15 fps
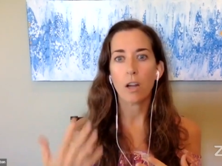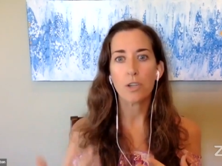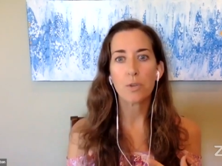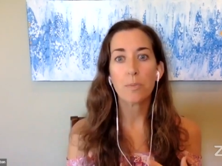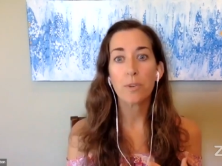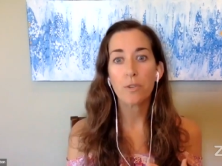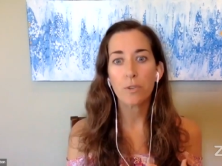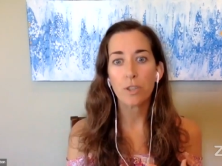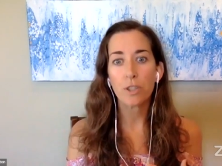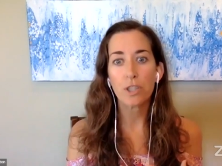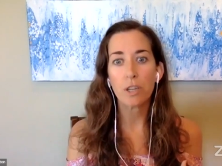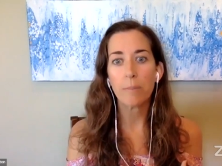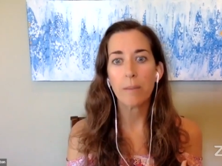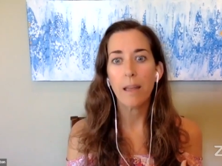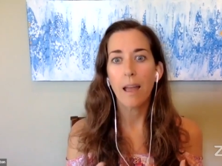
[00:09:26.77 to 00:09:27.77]

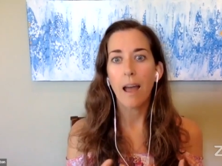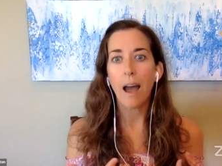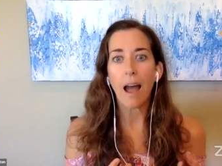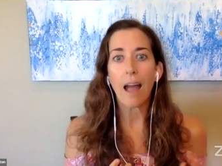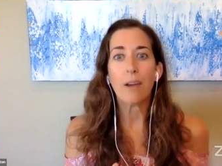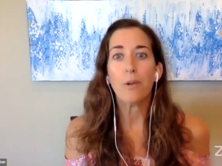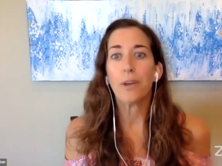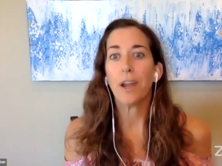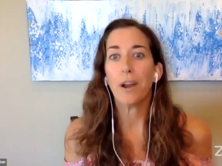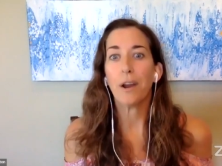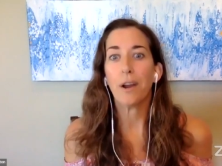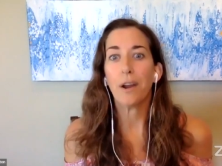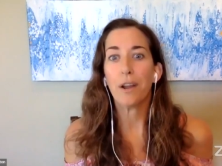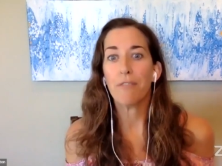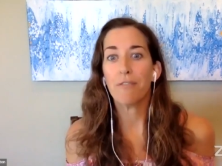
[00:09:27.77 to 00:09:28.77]
Entrepreneurship, I don't
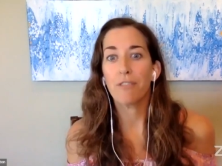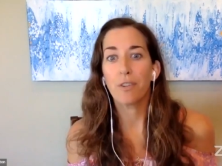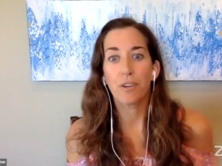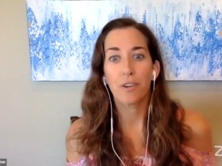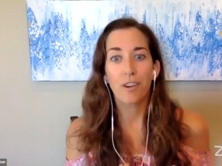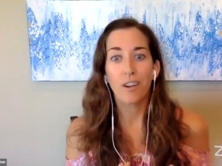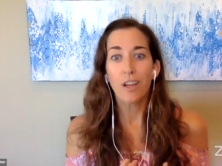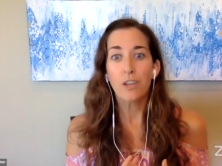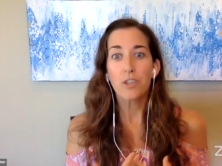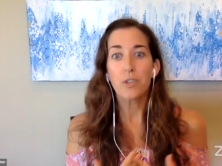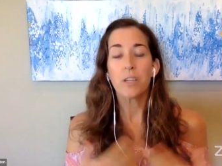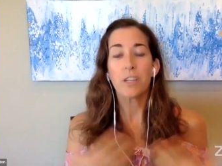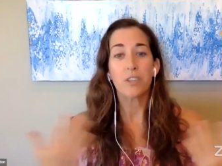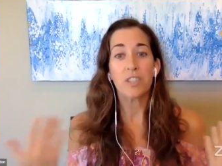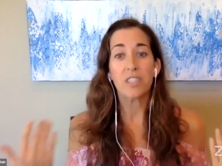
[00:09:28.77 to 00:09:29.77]
care if you're
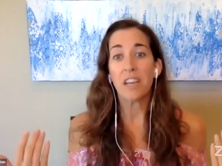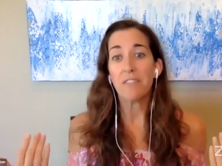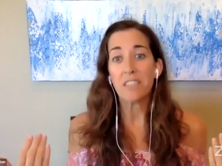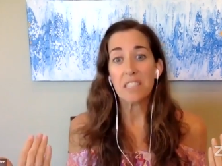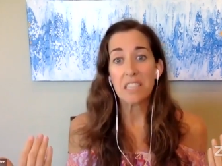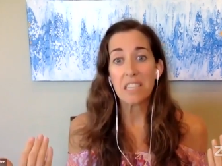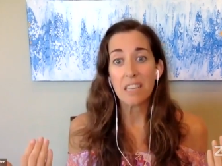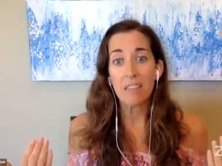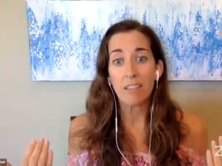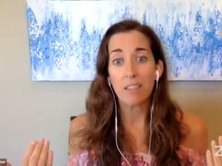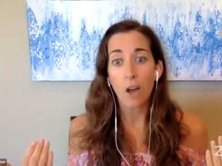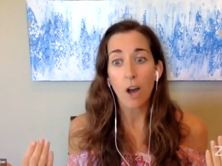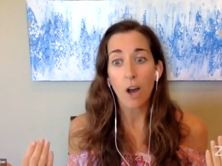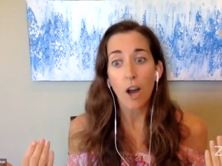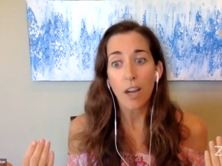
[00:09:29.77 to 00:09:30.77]
doing your 17th
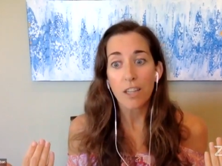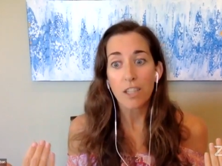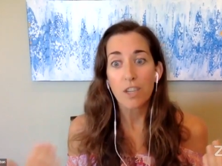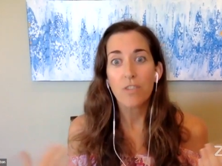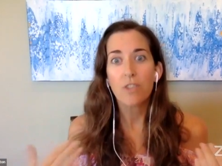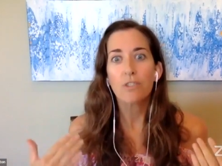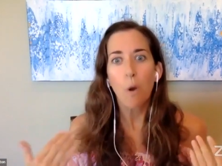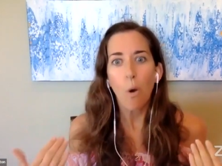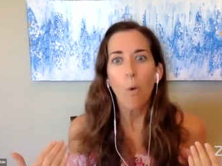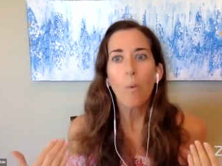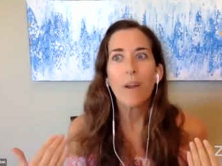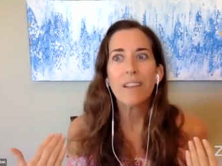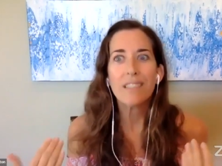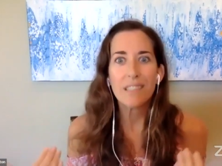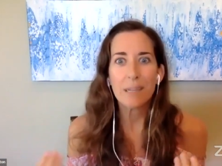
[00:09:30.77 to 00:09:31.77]
launch, there's
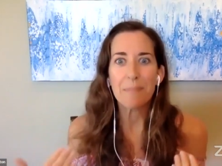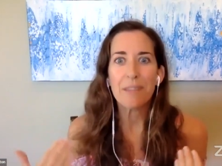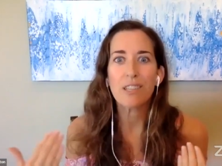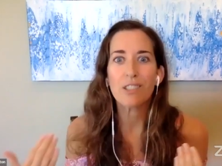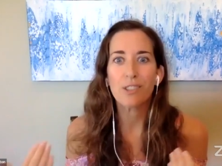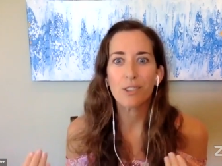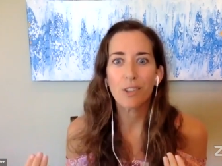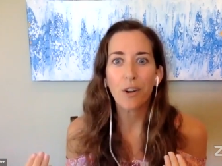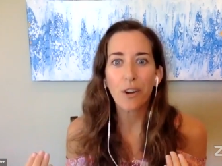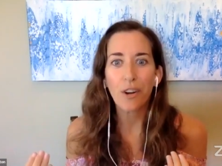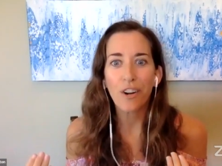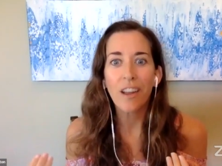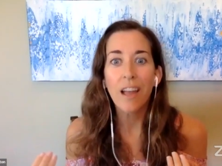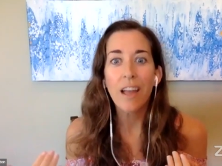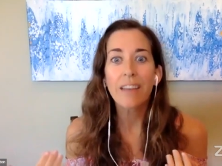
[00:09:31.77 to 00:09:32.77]
always something to
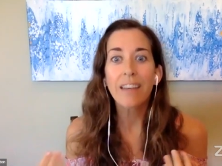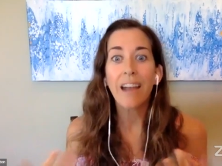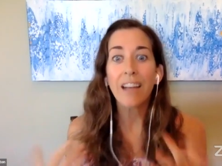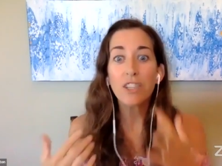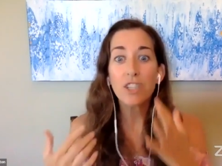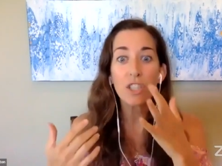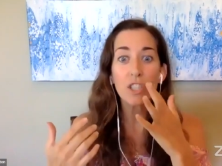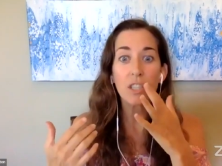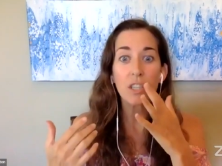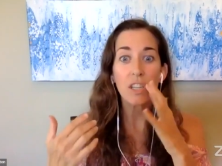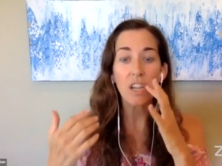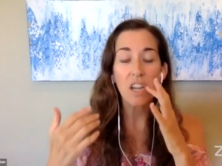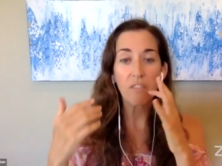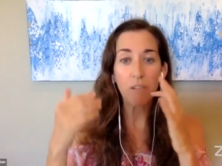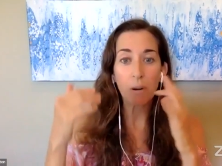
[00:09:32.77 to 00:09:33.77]
learn, not just
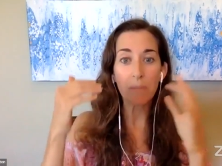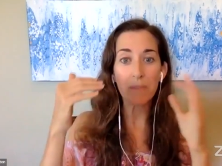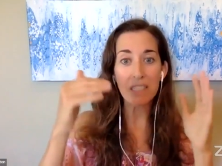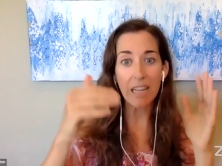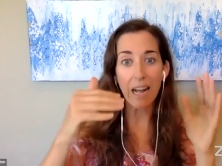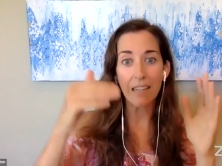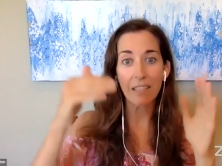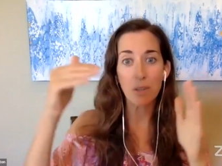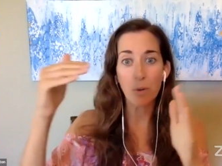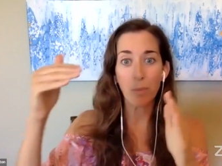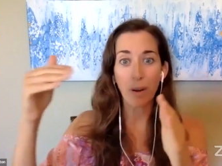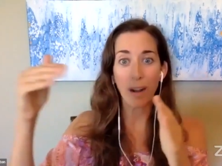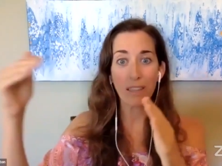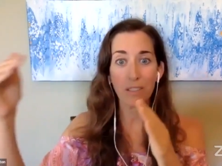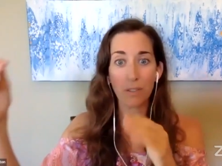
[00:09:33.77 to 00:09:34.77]
from the tactical
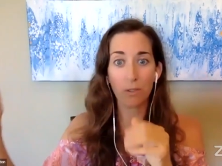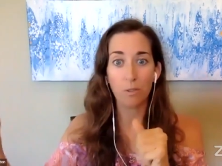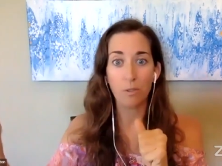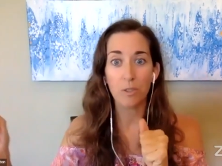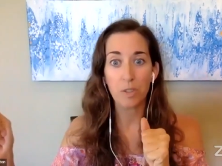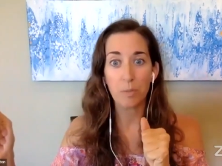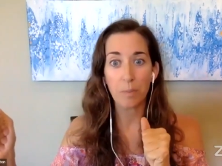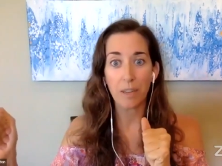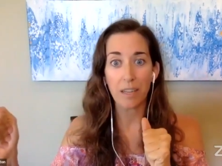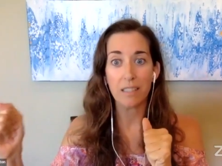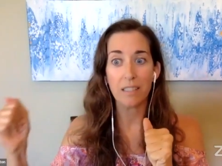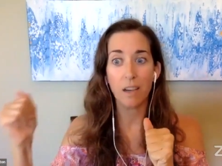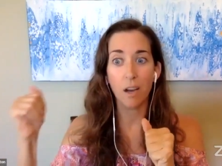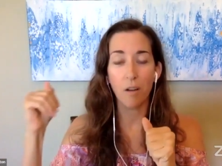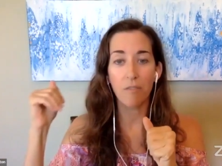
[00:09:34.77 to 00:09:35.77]
practical
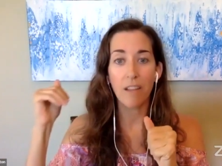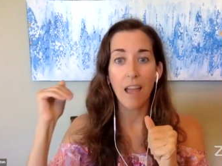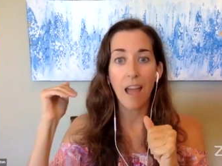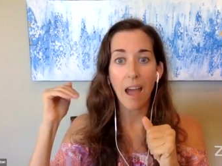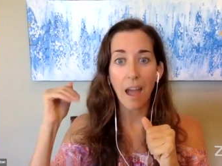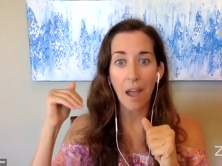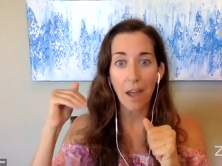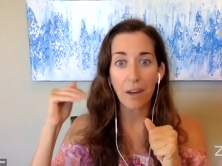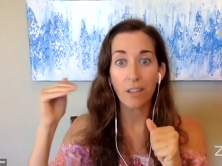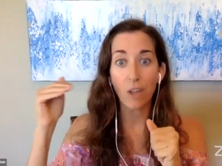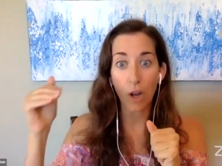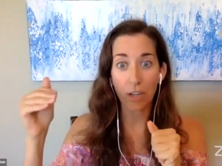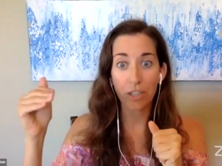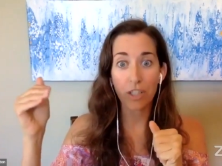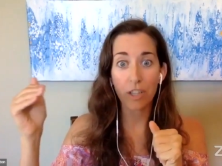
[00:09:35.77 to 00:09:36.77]
space of how to
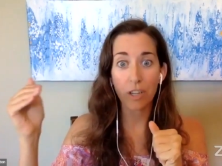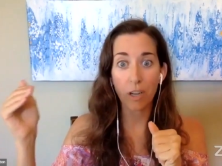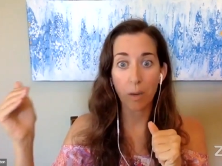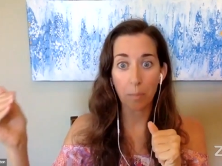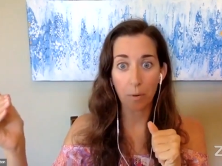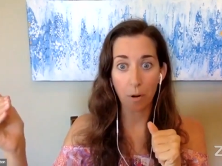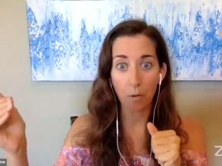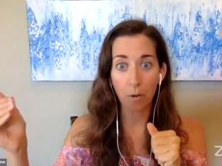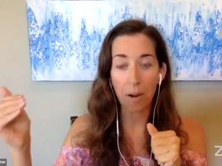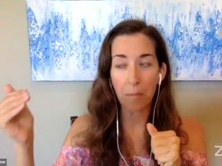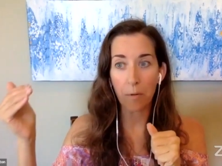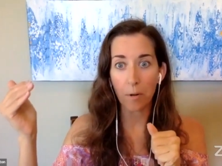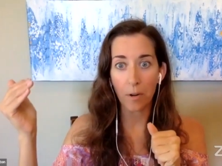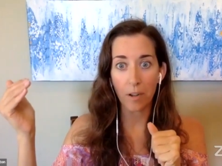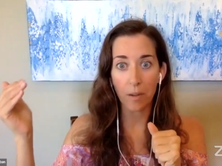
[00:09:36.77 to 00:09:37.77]
launch a
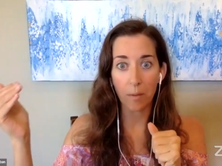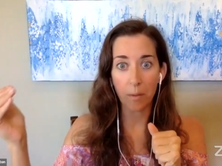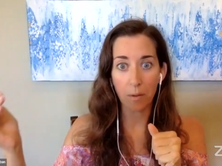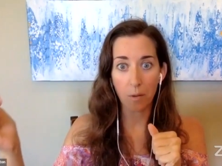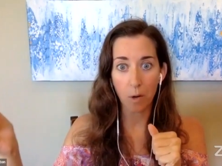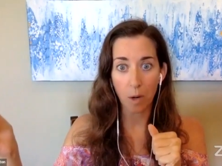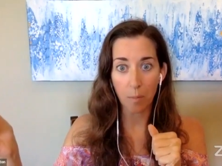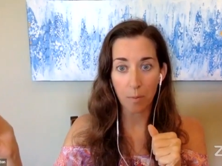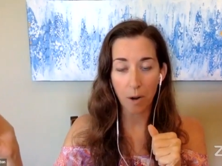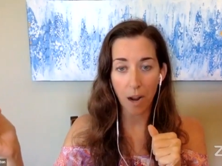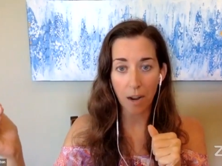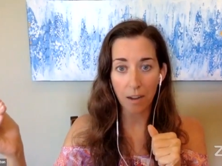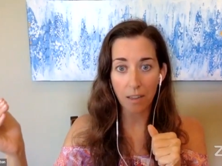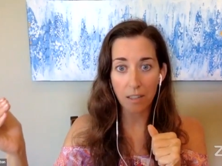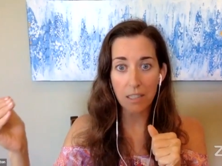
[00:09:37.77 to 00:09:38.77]
program or a or a
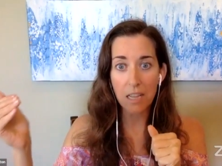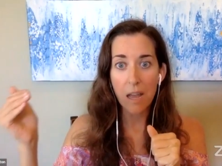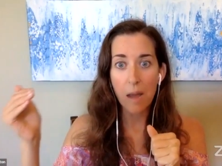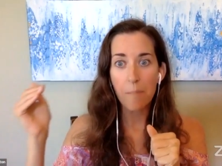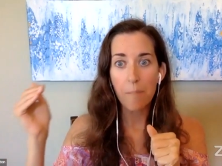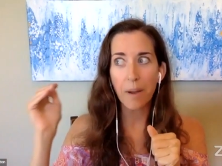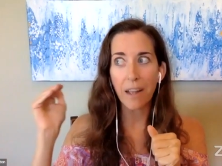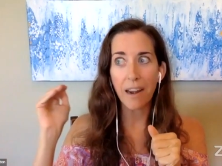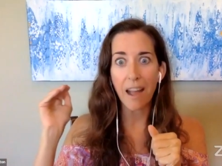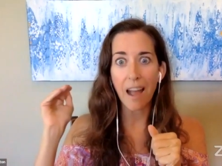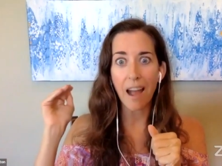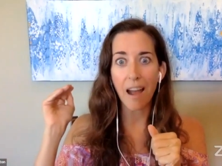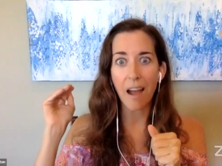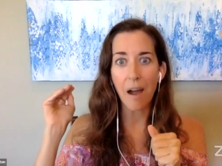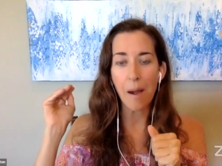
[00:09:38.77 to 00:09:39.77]
product but
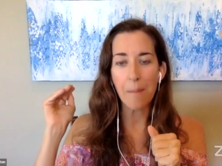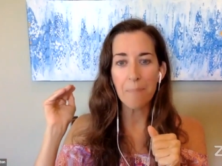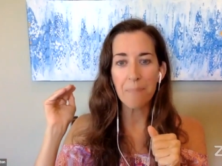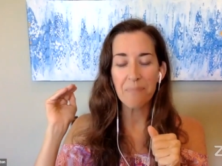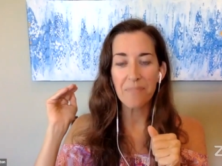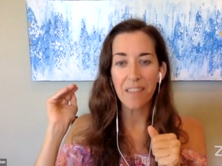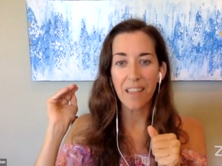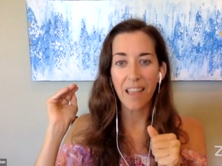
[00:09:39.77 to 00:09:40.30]
um,